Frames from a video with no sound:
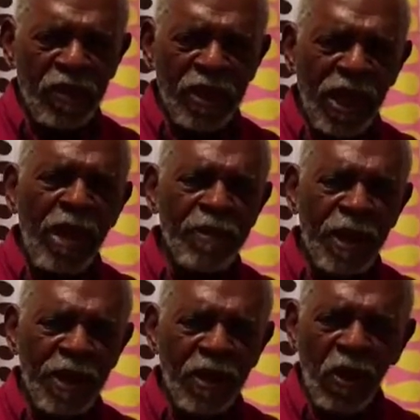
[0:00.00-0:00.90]
camps
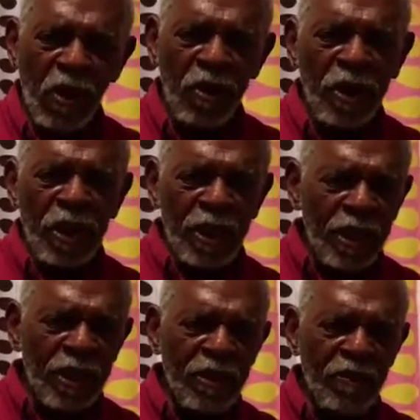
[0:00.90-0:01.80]
that they call
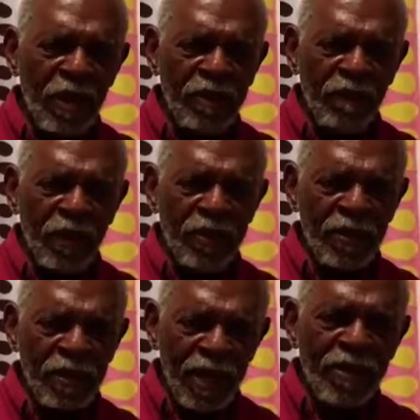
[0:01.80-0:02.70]
Indian
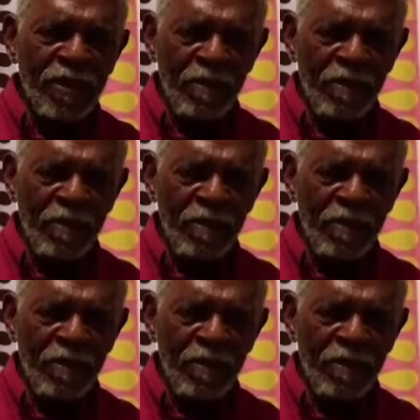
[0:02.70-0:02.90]
reservations. That's